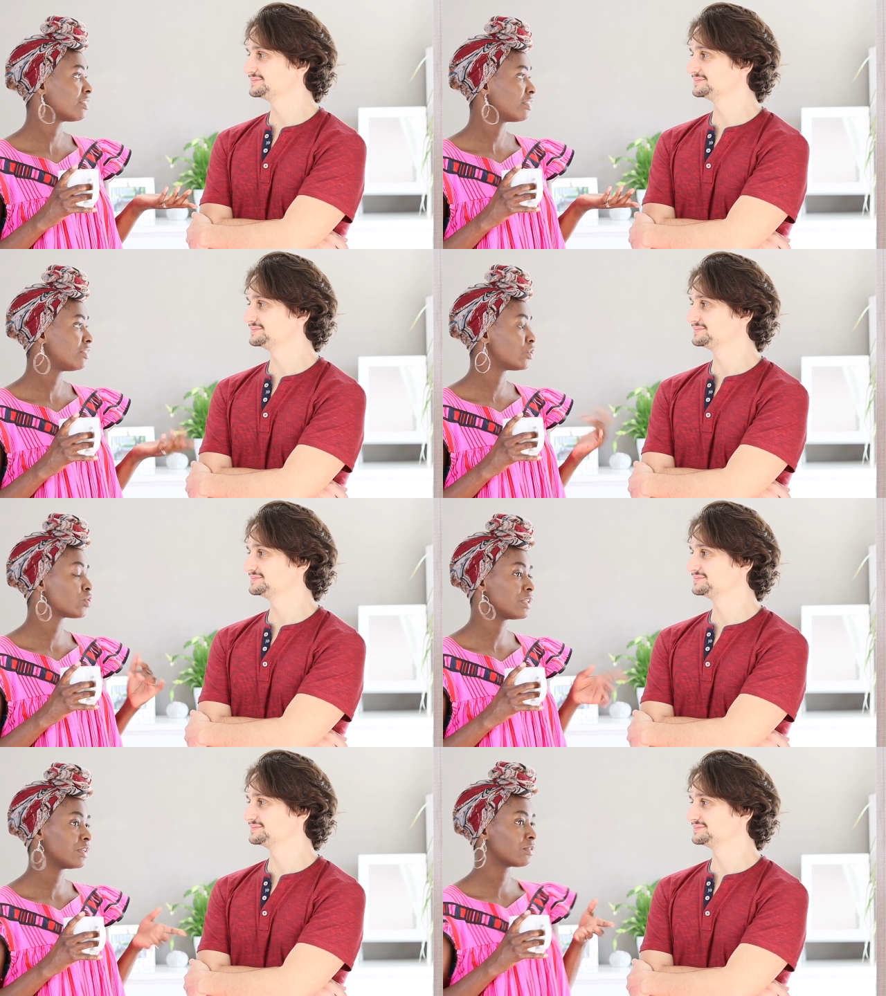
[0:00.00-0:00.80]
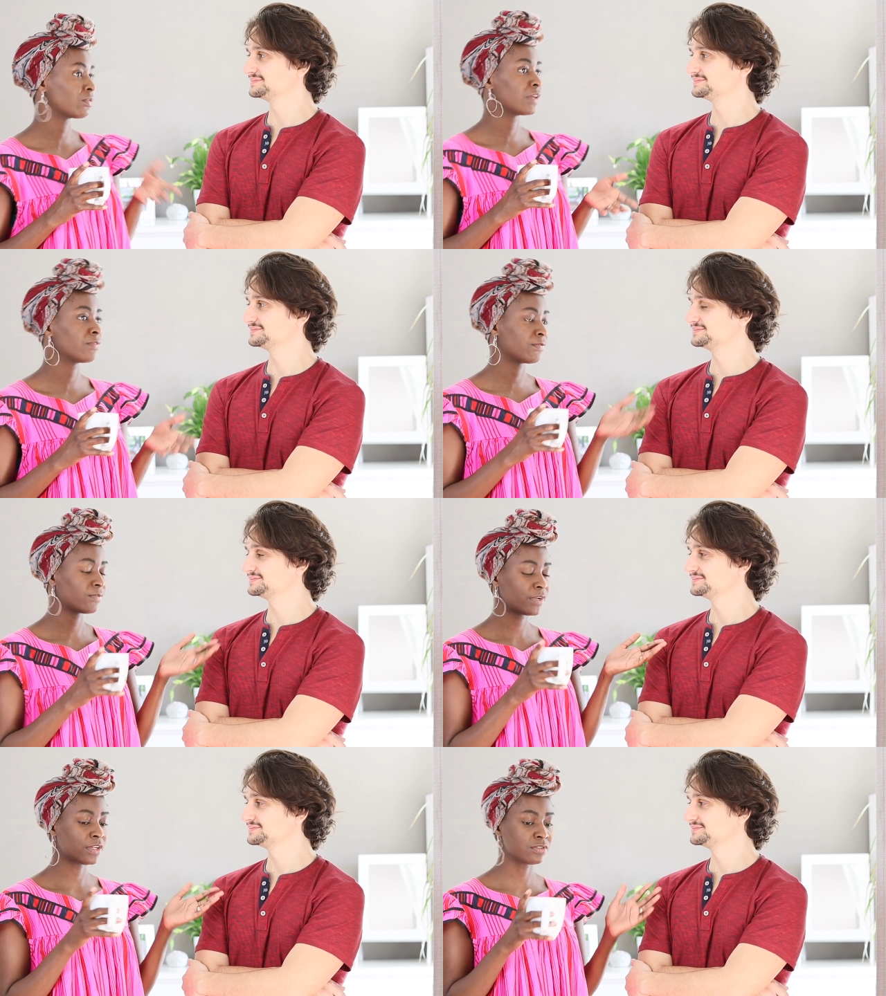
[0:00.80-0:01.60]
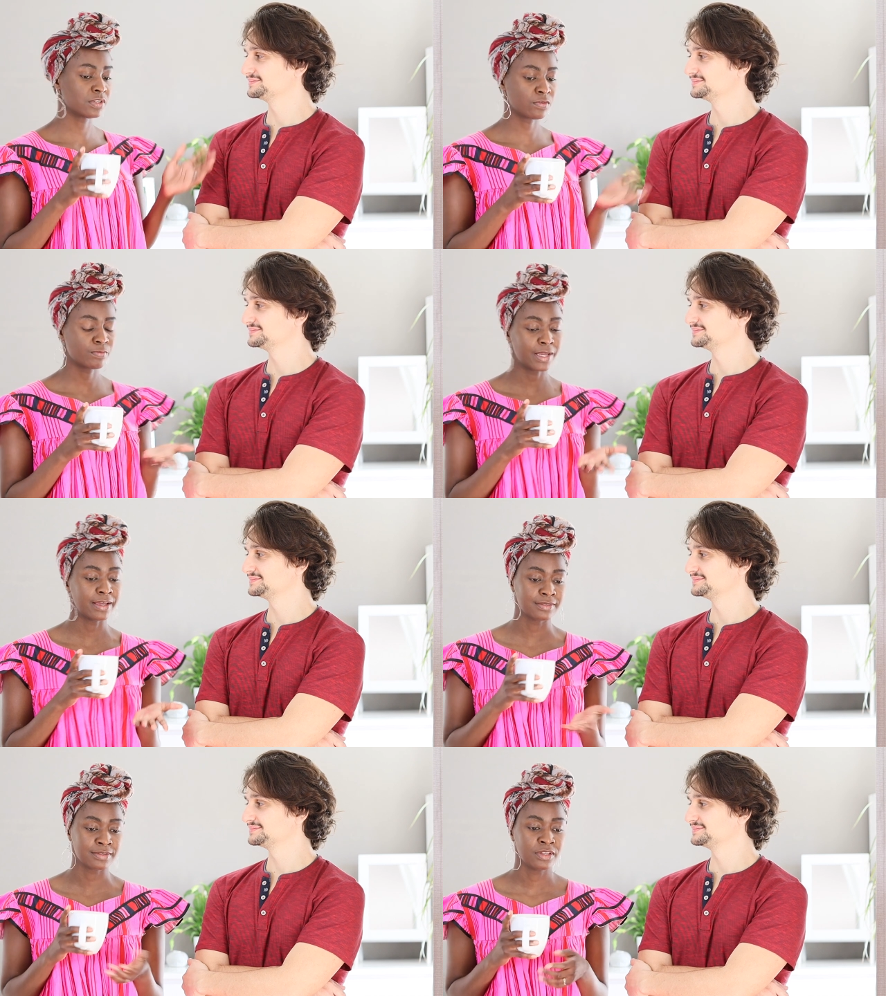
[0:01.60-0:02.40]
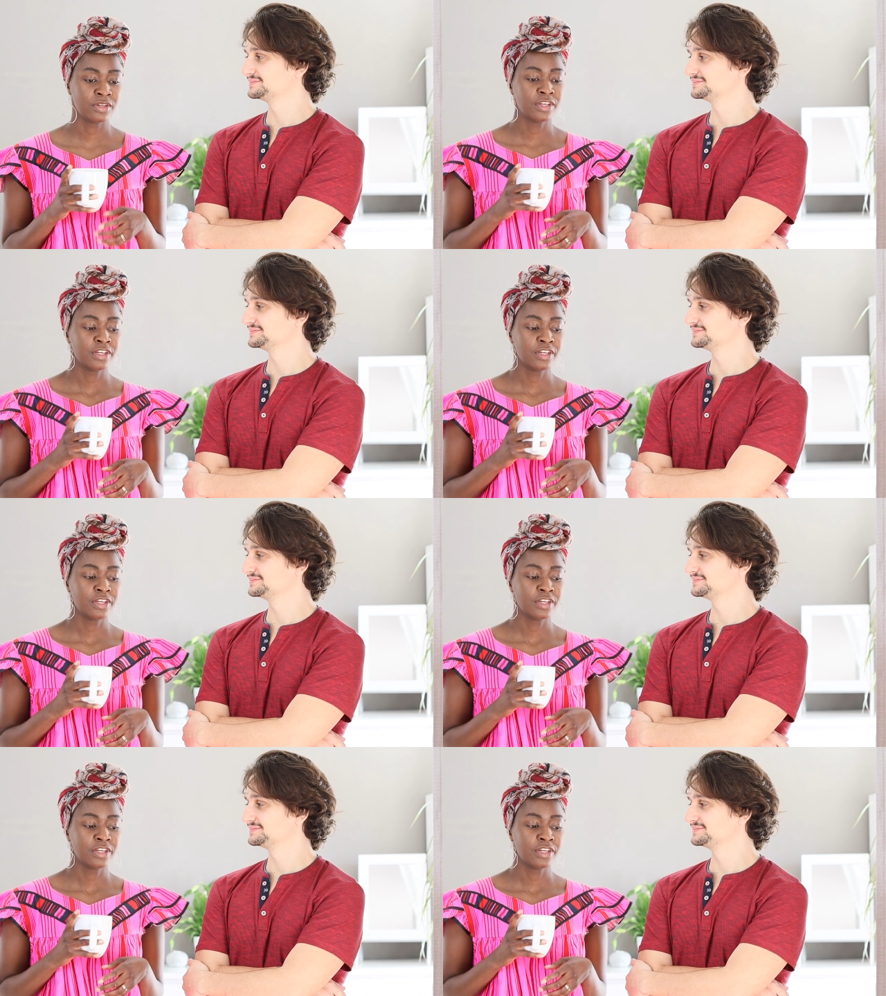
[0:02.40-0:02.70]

Speaker 1: Mm-hmm. Usually you have give a set of plates.